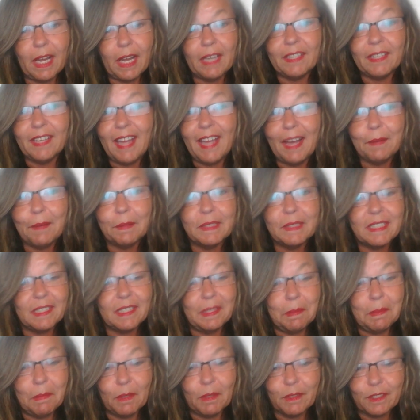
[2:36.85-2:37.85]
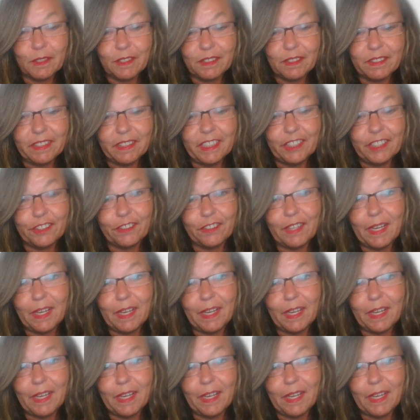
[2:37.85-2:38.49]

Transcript: I was an emotional eater.